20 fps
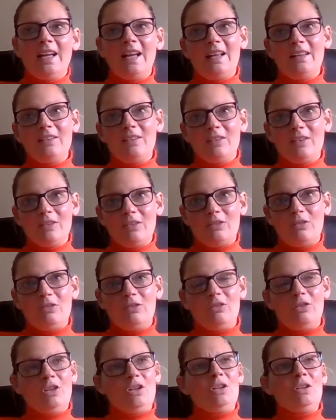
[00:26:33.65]
and to the
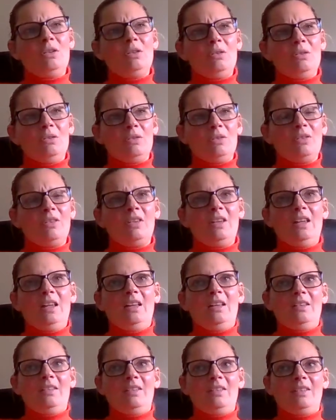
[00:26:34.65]
Jews,
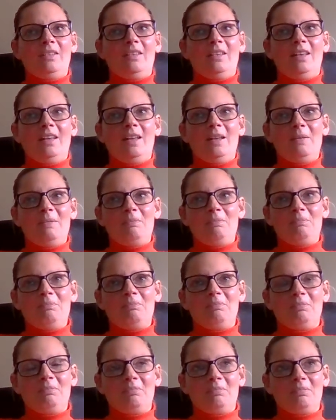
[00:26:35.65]
it's,
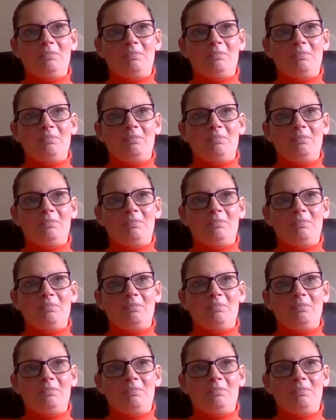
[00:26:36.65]
can't